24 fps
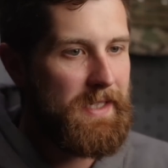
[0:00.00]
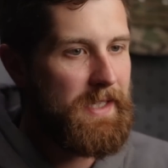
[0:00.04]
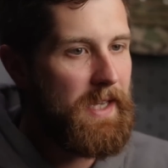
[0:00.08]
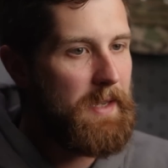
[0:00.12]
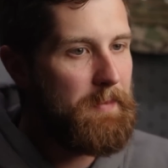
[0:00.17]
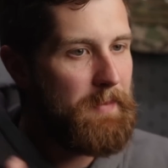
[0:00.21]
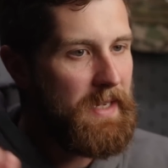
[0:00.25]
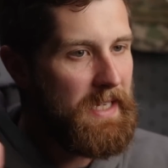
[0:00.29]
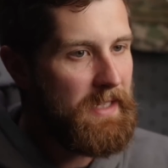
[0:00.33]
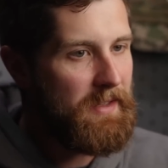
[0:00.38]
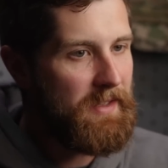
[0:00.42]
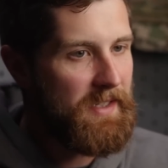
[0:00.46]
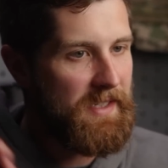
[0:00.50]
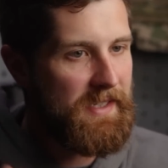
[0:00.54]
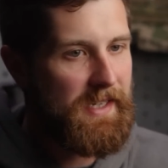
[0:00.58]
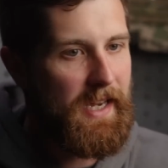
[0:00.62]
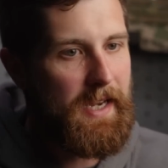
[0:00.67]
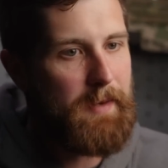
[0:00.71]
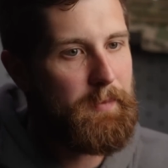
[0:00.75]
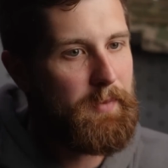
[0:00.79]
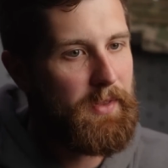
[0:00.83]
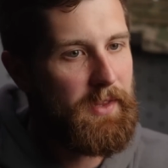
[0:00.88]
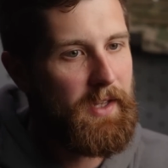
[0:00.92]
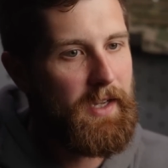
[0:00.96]
They mean the
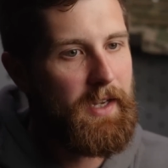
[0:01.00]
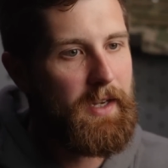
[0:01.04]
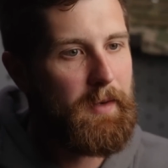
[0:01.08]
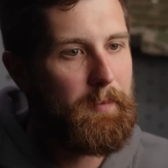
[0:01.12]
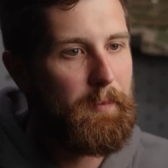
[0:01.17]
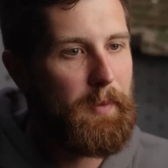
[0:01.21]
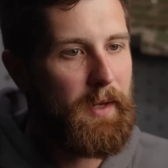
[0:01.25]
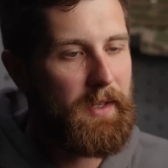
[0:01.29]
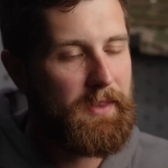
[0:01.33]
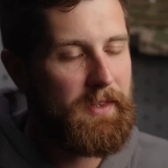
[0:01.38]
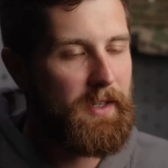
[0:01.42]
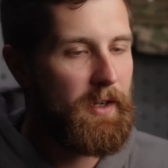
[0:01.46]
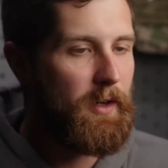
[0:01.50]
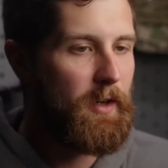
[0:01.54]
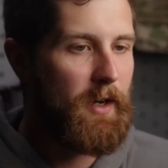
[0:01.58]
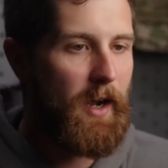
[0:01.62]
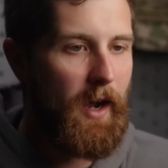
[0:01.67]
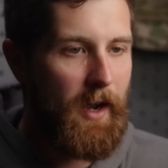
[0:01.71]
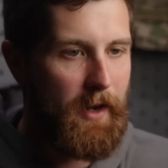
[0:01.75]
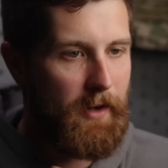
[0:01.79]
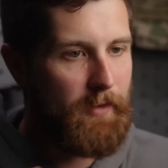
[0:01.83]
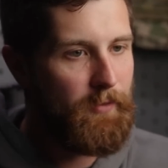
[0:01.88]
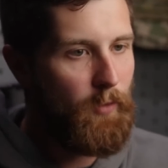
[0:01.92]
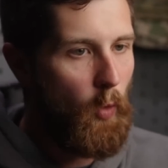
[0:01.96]
same thing, but they're
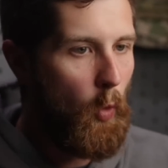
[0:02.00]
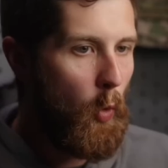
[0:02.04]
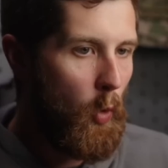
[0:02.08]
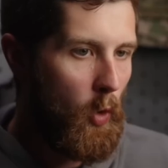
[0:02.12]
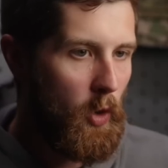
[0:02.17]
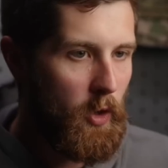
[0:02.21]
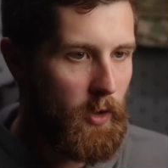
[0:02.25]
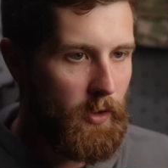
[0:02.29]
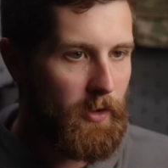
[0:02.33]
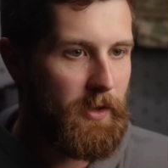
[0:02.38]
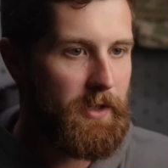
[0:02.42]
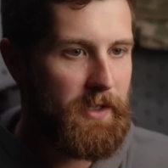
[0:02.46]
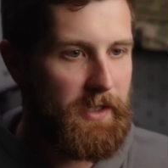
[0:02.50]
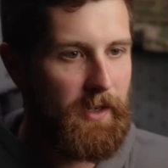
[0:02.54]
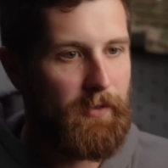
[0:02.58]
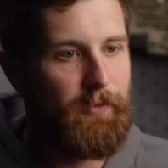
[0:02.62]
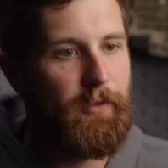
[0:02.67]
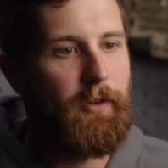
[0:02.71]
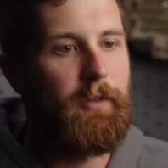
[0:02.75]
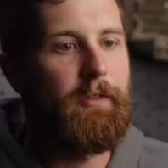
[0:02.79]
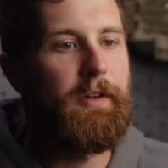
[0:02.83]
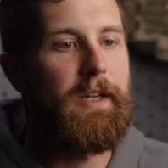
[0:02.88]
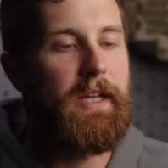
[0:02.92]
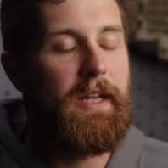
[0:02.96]
kind of ordered
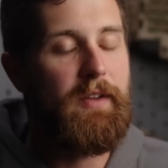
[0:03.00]
differently.